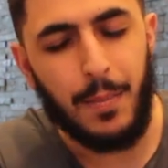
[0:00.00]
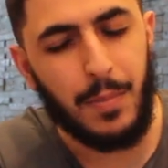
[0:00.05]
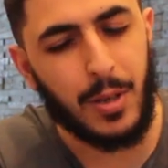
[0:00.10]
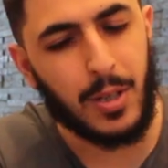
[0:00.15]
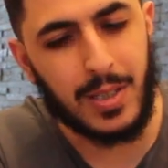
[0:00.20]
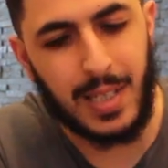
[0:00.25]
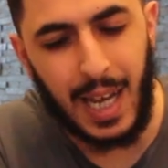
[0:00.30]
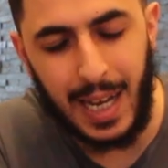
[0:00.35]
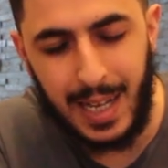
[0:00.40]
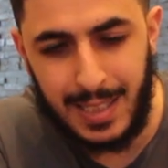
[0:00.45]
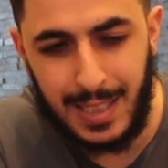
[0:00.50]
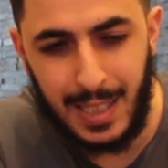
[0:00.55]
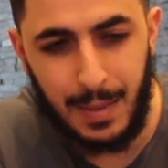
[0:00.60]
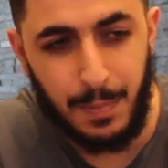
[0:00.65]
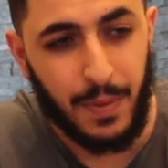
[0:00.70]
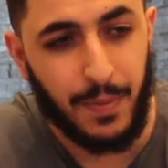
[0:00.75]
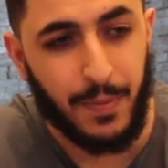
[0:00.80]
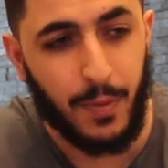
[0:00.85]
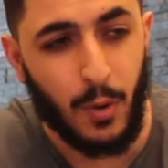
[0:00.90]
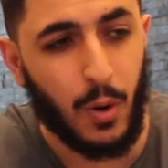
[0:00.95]
Because, like I
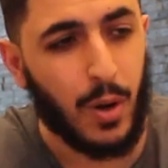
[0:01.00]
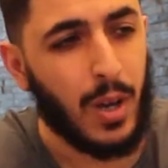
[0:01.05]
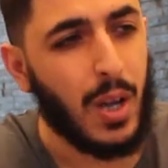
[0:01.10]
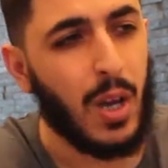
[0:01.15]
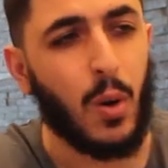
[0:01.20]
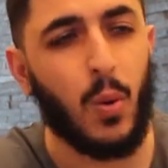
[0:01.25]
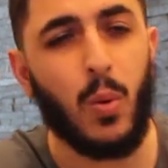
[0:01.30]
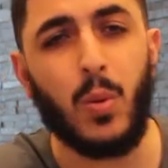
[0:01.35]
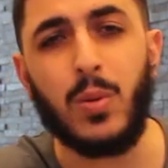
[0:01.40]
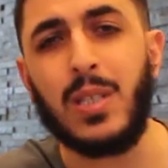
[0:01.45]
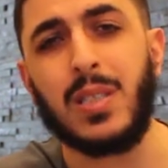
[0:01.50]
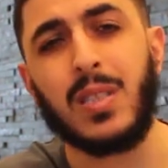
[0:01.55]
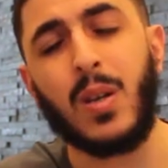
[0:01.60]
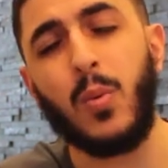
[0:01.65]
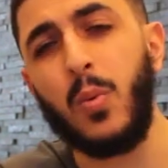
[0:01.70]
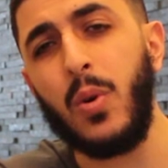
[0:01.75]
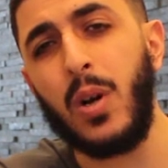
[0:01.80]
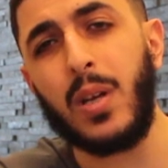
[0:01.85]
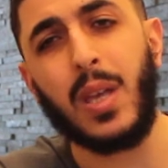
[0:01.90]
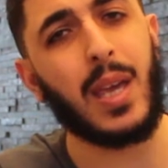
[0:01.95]
said before, all this
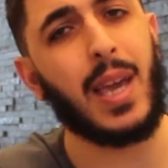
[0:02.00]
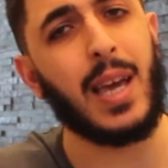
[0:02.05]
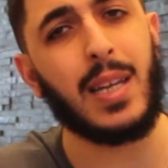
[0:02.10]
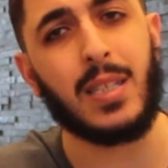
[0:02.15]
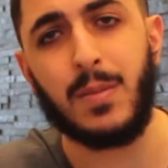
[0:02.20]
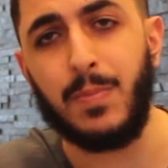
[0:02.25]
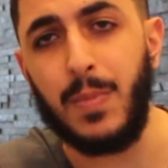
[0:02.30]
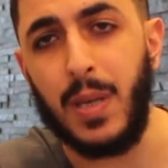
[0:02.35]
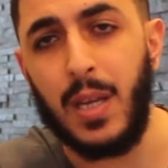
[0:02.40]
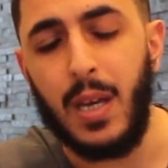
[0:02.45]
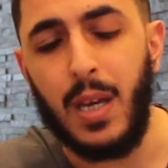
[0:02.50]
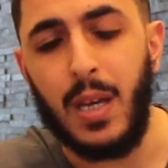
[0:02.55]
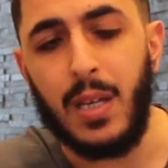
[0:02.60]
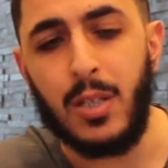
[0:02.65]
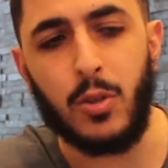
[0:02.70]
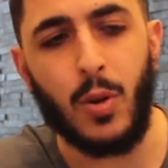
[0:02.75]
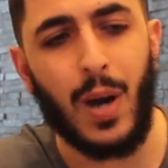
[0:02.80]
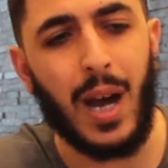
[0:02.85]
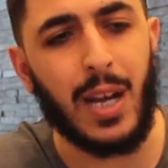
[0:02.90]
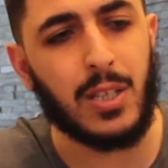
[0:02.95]
can work against me.
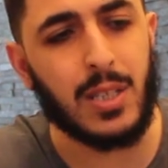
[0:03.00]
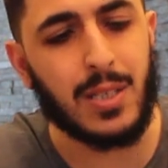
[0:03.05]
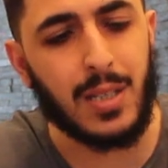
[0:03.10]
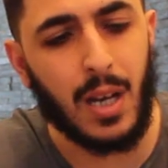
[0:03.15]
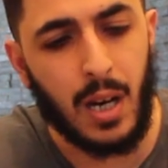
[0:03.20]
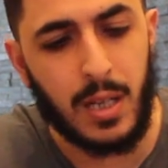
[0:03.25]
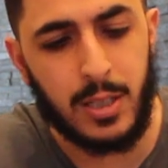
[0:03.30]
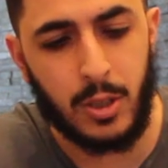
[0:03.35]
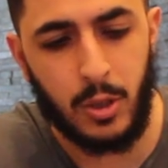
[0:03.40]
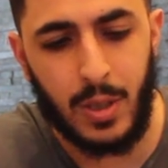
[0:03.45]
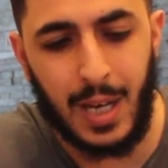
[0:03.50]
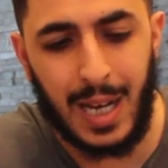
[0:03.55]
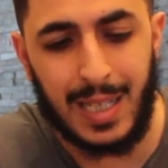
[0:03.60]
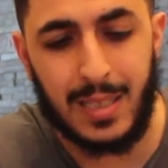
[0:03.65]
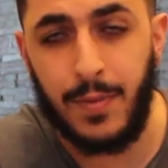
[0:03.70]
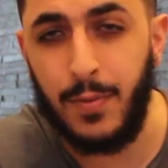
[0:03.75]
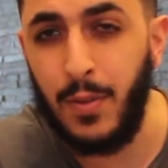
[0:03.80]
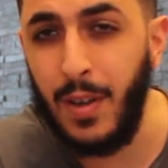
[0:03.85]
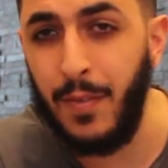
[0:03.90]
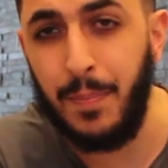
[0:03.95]
So I just ask you
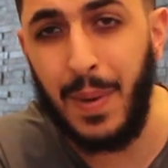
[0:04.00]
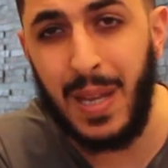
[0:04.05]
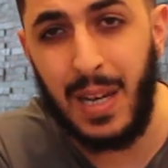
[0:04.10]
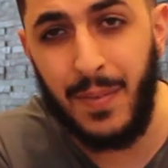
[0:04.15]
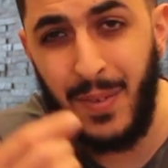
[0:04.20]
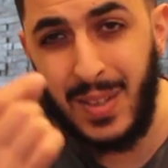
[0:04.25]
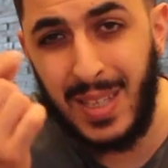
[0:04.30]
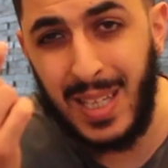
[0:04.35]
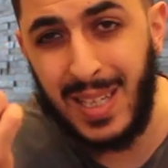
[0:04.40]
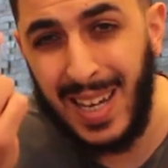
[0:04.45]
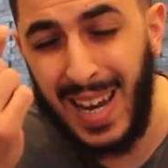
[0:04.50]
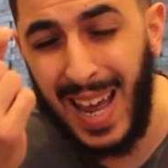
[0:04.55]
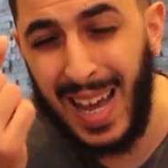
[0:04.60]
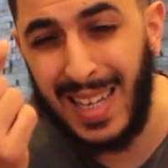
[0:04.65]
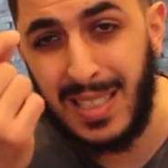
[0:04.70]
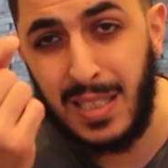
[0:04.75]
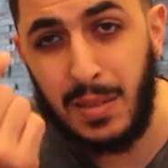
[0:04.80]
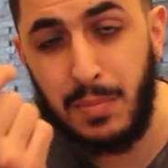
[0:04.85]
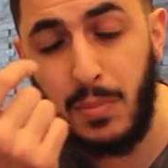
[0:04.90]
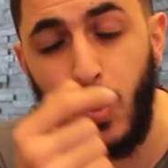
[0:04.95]
guys if you have benefited an
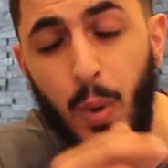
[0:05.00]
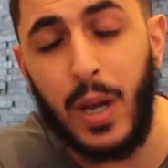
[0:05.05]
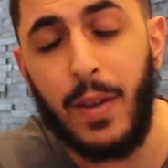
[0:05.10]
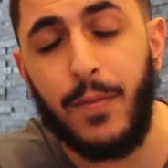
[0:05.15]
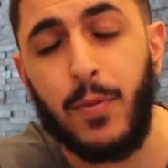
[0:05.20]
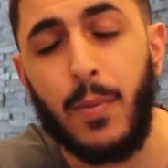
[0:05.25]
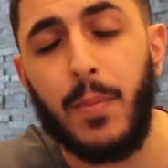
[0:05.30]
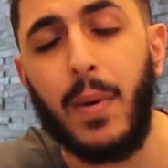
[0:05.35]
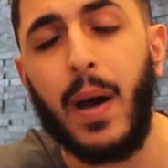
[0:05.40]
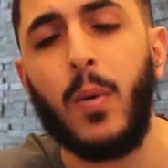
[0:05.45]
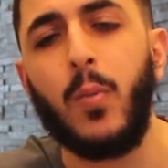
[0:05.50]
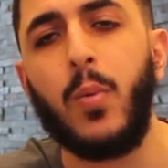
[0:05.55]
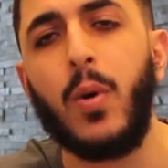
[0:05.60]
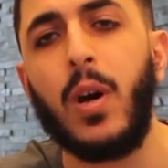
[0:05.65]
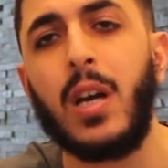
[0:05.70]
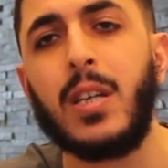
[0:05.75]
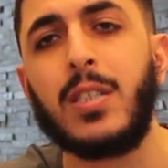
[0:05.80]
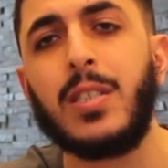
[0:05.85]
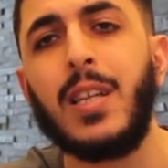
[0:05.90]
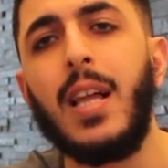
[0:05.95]
atom weight from my
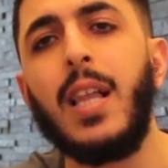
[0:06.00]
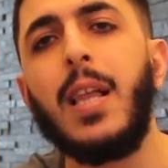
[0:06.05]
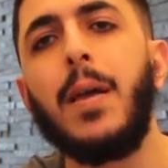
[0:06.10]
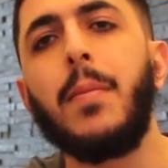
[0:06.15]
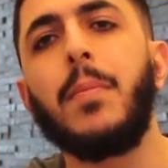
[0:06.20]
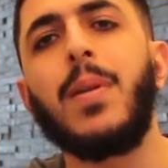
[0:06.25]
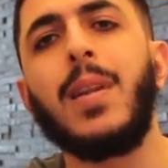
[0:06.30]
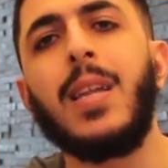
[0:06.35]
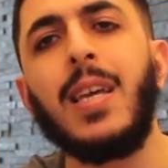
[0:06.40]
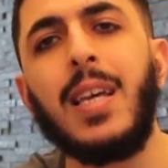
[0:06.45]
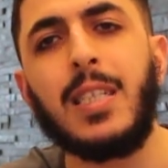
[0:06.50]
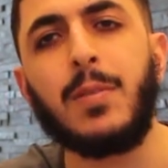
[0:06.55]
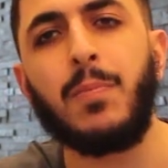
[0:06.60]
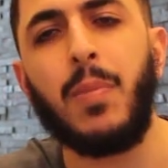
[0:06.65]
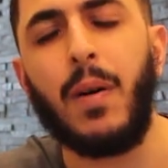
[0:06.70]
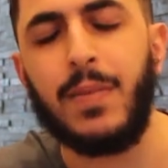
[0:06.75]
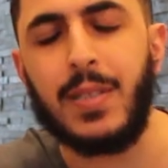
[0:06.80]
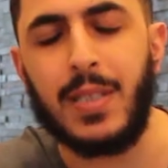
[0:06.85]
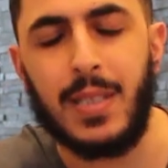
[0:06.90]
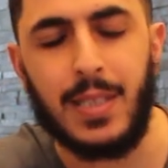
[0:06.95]
works, please,
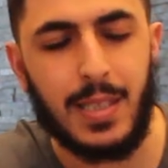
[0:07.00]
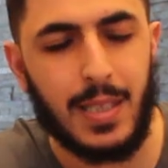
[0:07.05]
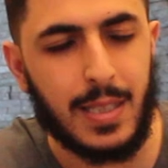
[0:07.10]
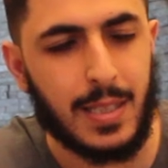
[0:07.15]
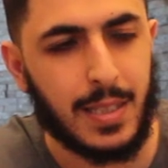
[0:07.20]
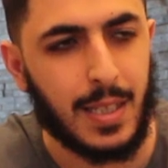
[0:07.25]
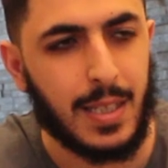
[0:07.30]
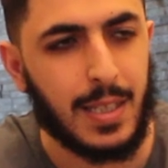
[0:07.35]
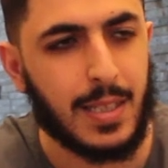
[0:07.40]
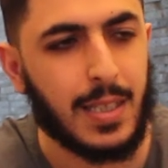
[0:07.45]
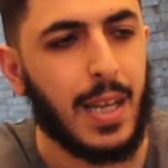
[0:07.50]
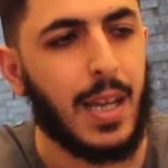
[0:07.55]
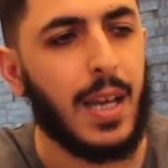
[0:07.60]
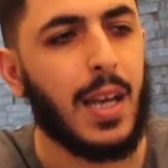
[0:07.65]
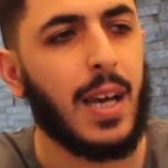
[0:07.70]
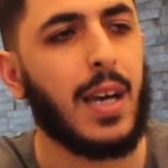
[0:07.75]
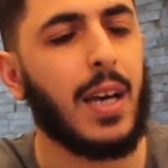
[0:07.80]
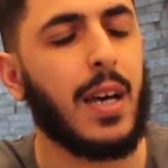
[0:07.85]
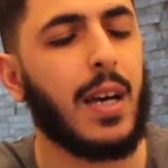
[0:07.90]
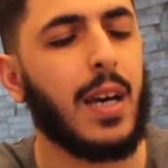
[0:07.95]
brothers and sisters,
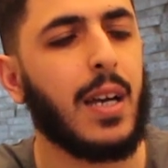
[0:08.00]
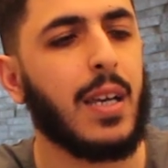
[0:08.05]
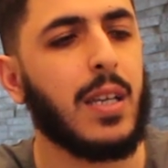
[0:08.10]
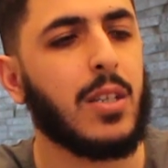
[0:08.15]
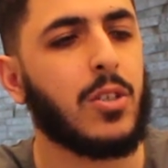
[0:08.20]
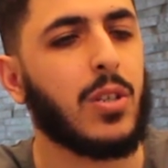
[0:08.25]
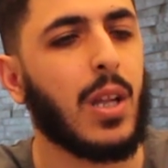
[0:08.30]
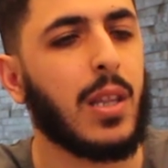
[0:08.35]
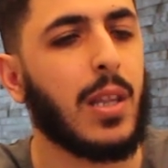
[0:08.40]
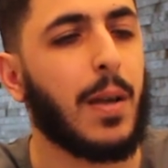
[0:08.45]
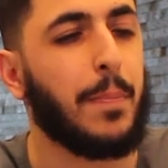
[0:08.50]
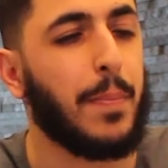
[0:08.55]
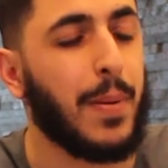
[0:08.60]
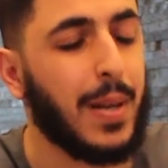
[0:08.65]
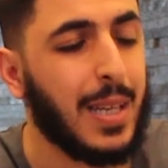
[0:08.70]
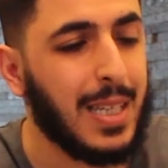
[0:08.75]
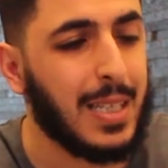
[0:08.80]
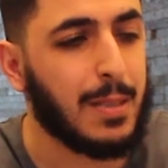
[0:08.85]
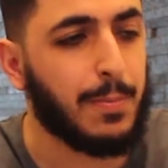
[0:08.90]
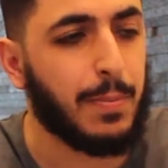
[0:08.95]
uh, inshallah,
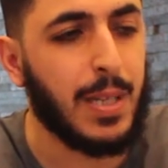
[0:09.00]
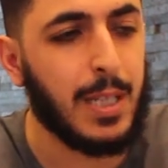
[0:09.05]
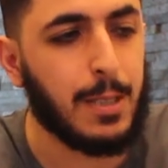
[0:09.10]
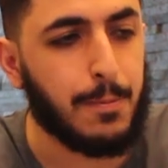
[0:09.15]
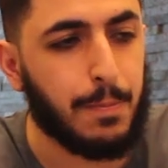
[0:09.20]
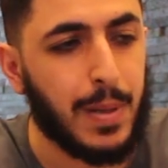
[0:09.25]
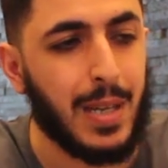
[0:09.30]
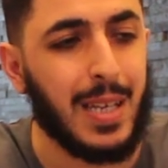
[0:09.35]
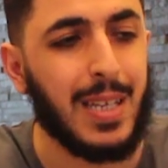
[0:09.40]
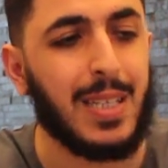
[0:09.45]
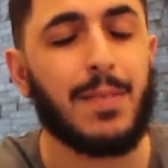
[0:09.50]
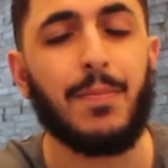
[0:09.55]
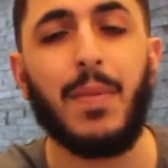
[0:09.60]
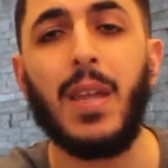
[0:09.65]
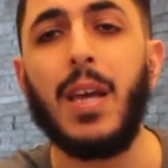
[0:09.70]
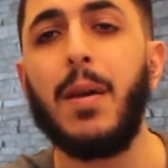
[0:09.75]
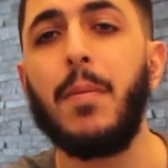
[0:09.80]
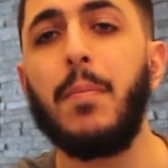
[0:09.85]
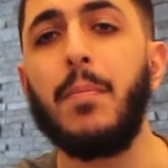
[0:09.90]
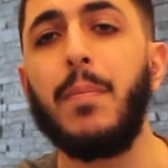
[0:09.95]
please, please,
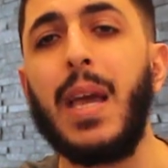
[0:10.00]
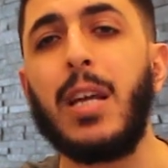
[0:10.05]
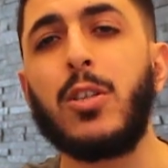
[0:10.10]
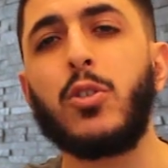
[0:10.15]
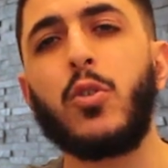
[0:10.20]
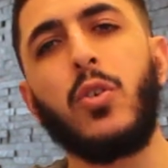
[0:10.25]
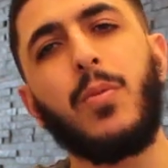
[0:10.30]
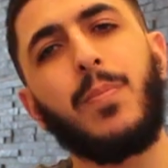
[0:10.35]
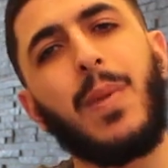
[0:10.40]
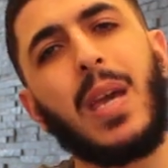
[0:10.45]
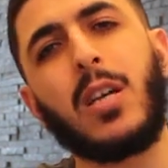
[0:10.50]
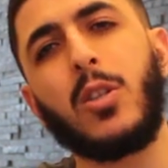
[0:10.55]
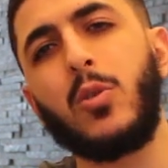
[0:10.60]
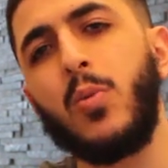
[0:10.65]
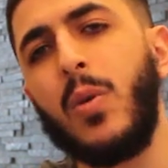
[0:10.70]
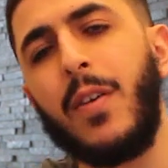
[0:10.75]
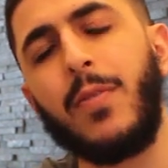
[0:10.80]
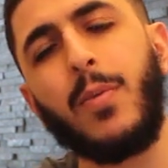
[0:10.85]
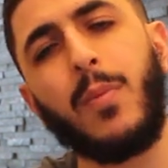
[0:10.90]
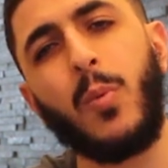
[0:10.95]
please make sure you make a
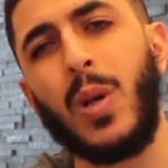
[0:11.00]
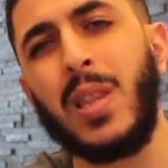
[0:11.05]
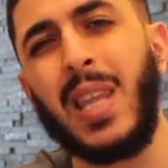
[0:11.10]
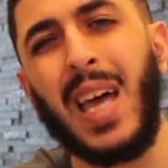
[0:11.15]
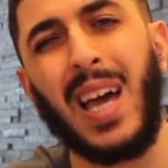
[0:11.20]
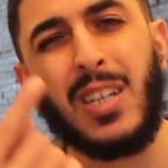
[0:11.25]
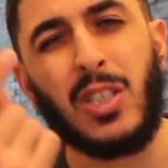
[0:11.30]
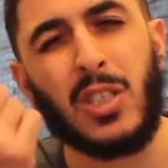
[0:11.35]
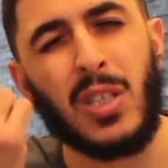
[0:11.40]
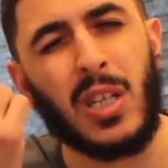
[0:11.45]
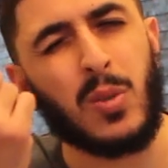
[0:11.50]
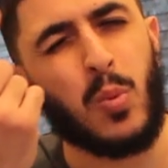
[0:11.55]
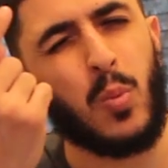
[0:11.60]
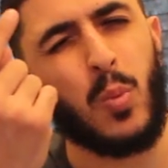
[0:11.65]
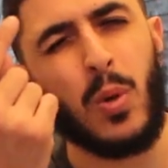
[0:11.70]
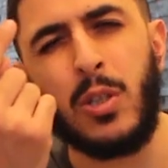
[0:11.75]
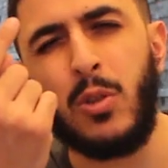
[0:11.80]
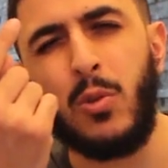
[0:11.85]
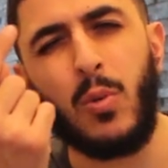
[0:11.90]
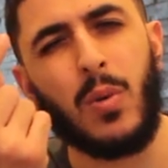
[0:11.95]
dua for me. Wallahi, I just ask
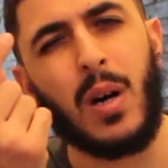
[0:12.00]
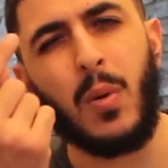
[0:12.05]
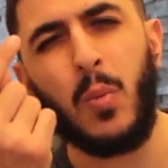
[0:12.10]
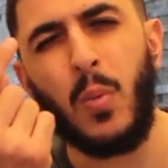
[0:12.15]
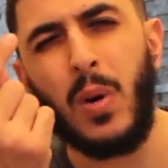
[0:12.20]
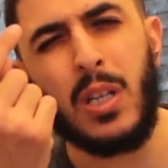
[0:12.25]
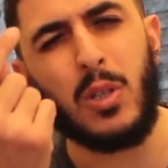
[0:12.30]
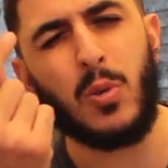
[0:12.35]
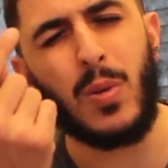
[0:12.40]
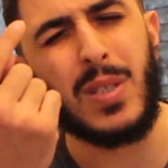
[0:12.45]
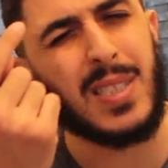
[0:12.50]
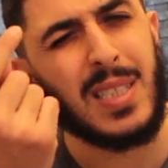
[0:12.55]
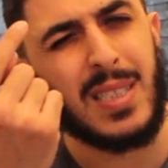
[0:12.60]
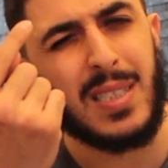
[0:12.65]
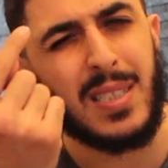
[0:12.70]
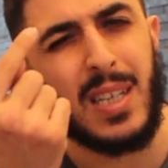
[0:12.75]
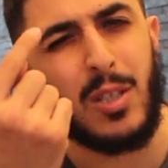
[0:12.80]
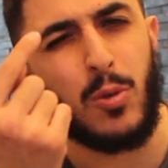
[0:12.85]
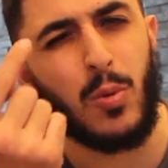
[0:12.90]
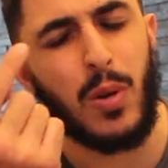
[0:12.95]
one dua, one dua,
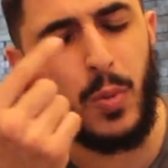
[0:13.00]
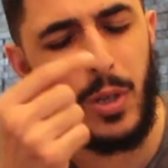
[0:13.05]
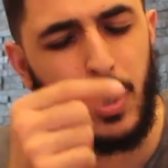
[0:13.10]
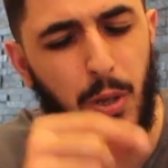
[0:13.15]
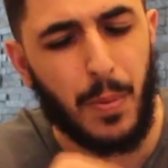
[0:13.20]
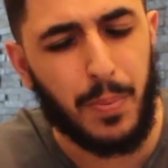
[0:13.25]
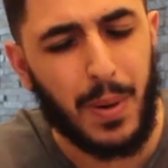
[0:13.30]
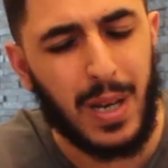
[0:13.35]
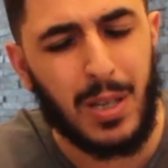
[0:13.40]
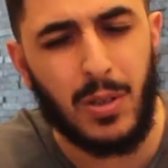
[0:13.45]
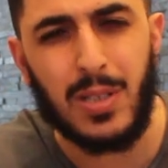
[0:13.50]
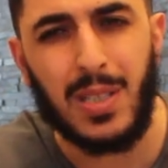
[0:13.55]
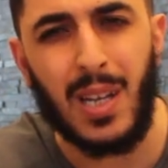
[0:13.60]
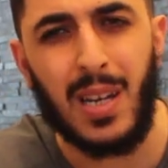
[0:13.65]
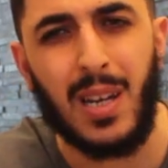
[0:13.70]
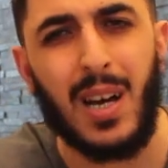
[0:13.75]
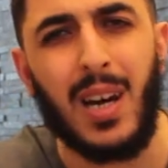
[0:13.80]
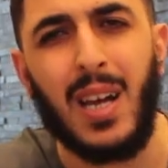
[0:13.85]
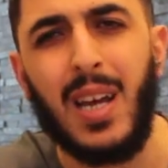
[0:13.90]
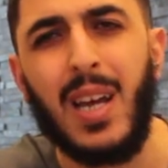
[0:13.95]
sincere dua when you're praying your
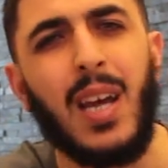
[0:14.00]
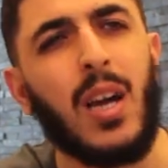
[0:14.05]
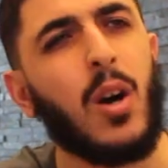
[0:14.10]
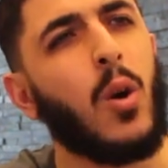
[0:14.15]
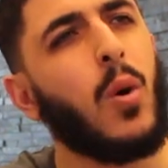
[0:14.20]
salah.